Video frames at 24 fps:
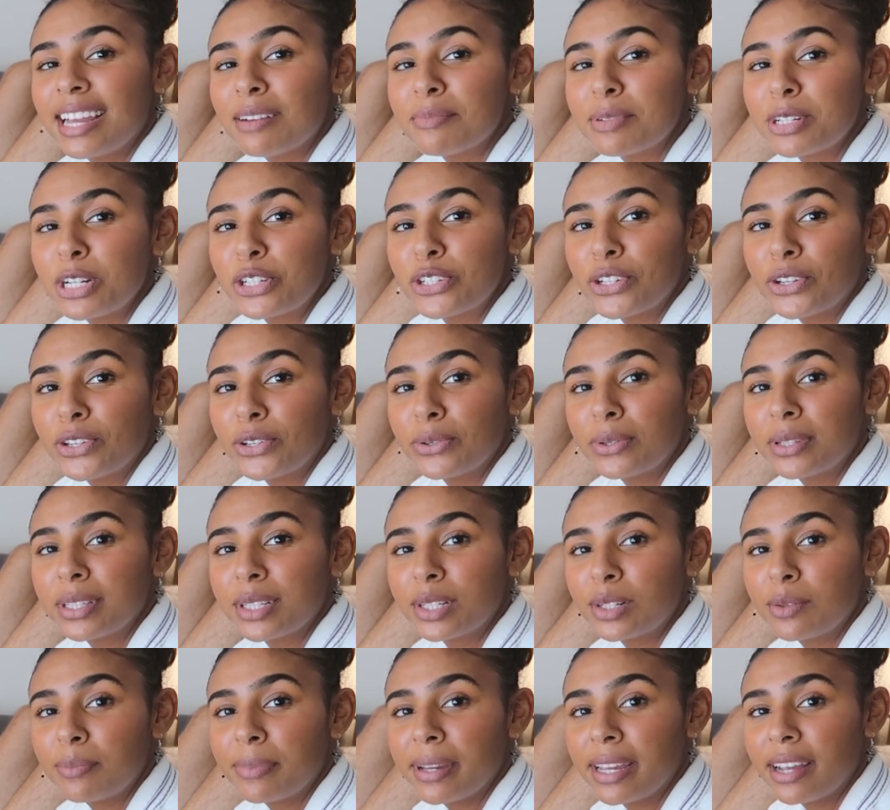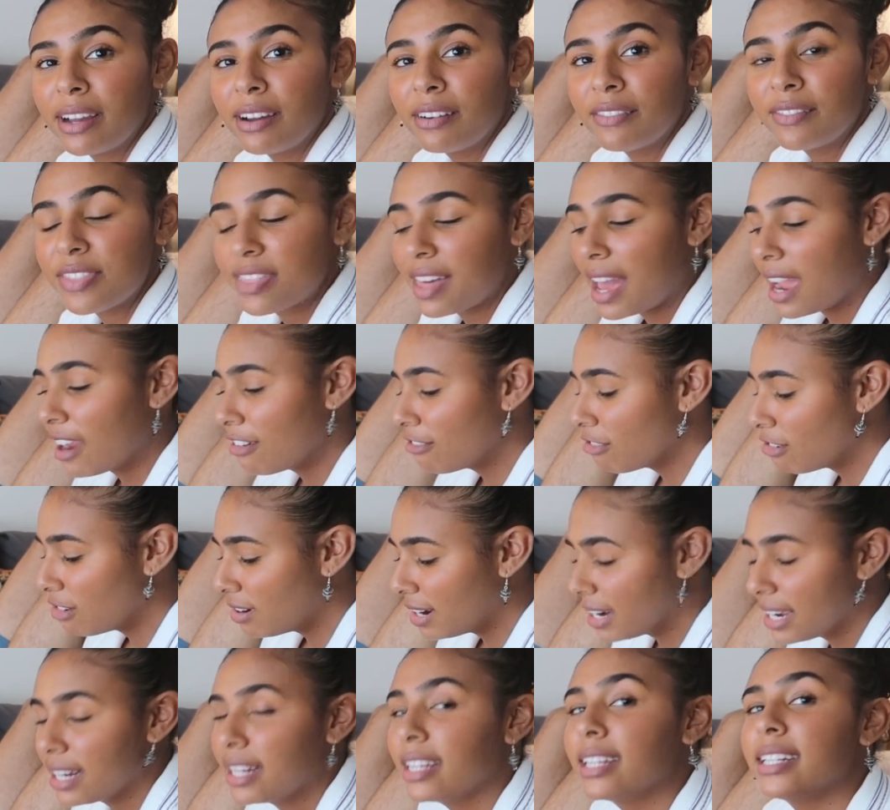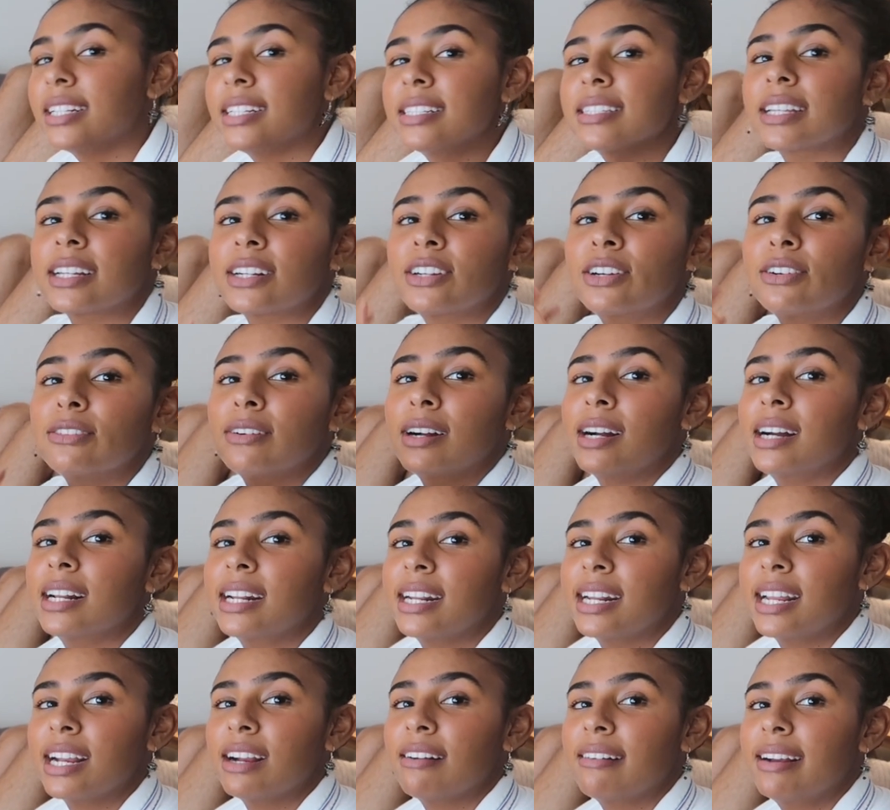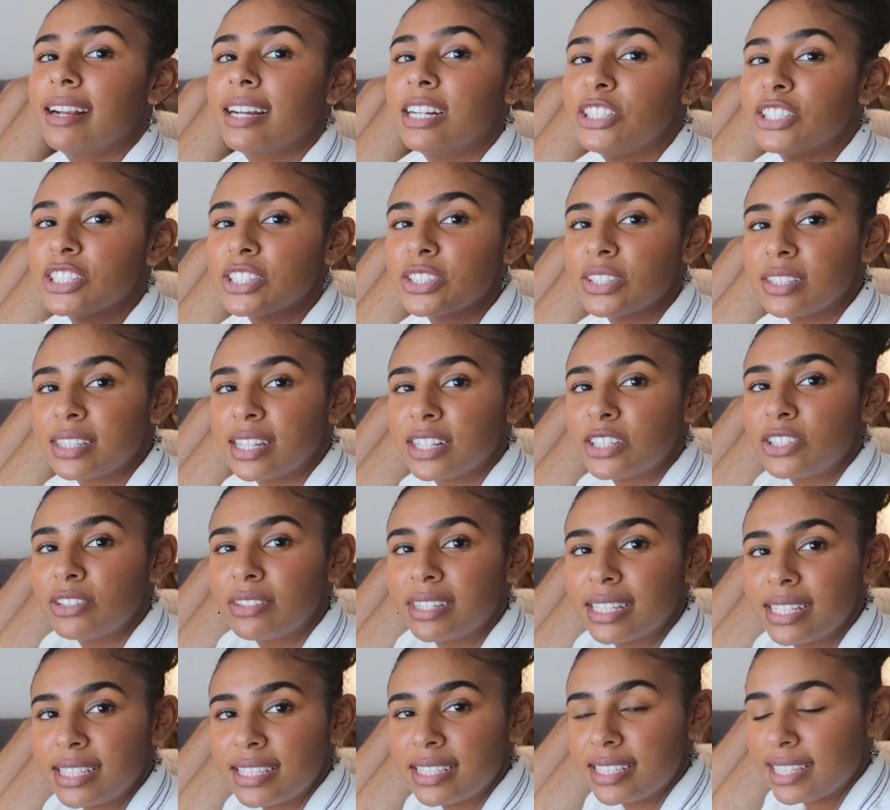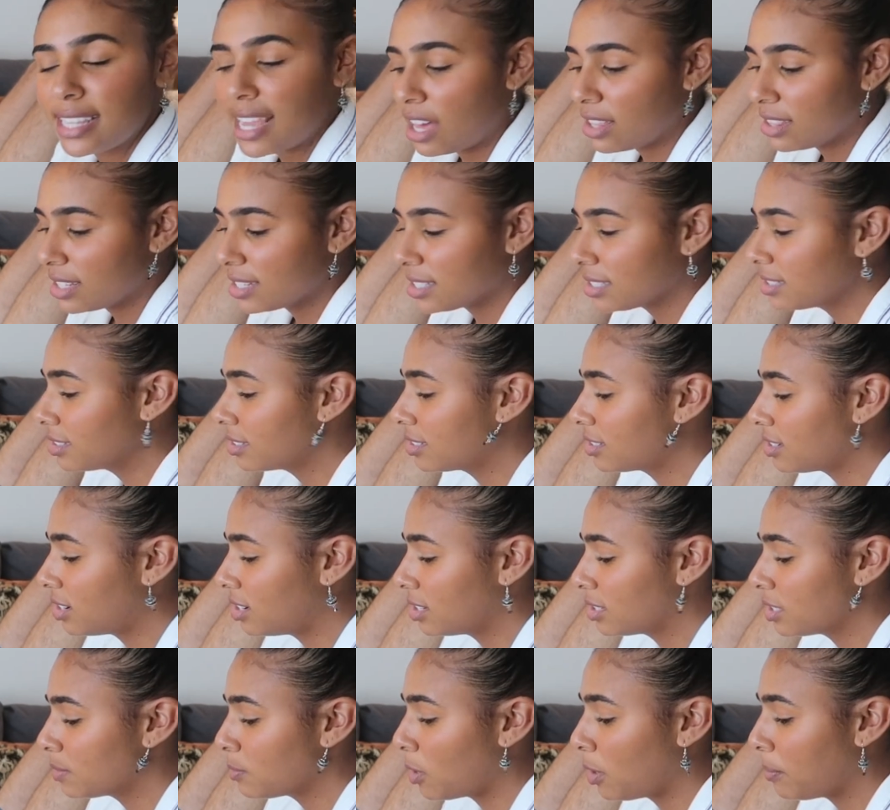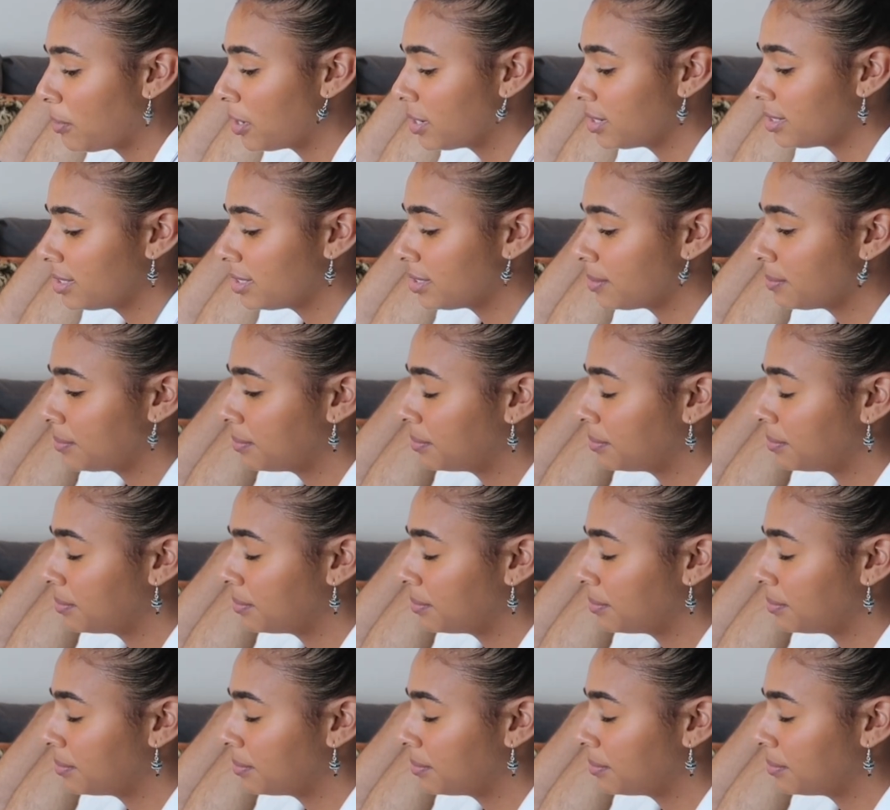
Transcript: I'm going to show you a little bit of thyroid and his carotid area, just so that you can see how this looks on small parts.